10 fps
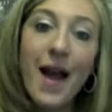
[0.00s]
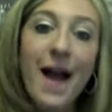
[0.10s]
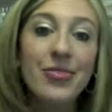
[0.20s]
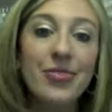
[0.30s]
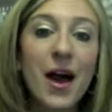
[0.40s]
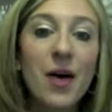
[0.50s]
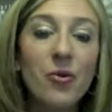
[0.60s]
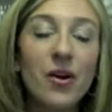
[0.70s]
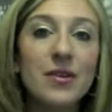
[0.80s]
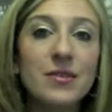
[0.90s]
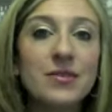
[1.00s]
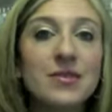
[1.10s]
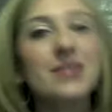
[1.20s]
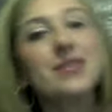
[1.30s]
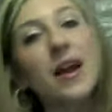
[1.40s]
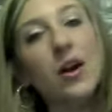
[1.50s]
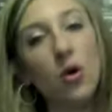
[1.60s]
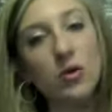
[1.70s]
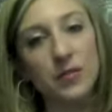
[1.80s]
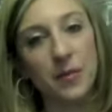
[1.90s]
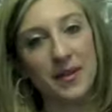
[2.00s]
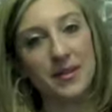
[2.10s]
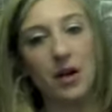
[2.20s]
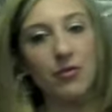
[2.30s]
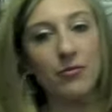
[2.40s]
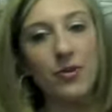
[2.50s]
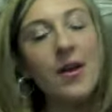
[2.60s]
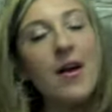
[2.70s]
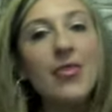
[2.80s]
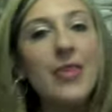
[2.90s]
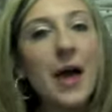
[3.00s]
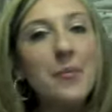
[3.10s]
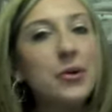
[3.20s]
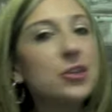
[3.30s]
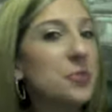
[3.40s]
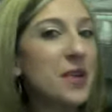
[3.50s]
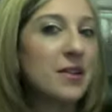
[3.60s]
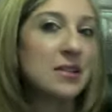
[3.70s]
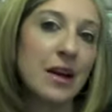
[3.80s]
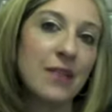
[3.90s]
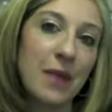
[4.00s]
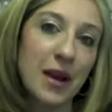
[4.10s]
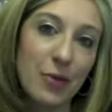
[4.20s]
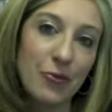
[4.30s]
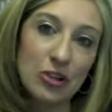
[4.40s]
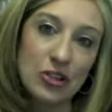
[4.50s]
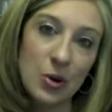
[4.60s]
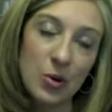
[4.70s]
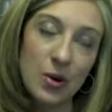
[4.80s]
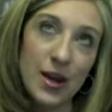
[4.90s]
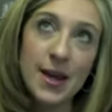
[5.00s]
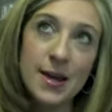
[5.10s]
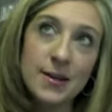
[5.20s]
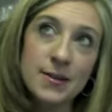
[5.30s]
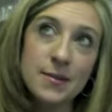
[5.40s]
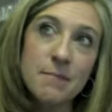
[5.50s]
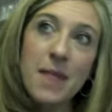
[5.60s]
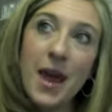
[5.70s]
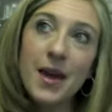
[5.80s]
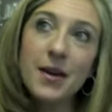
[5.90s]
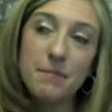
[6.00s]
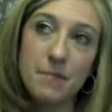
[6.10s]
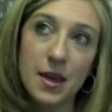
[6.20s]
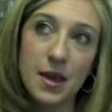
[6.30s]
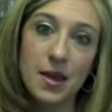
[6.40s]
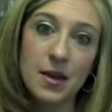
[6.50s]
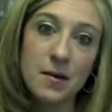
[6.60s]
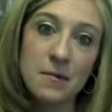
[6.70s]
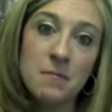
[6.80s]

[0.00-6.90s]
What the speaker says: And that was to set goals for myself that pushed me outside of my comfort zone and made me